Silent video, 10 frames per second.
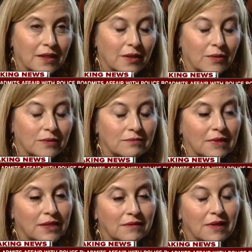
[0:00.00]
you know,
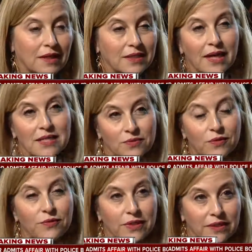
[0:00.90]
and to ask
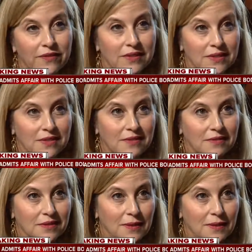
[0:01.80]
for forgiveness.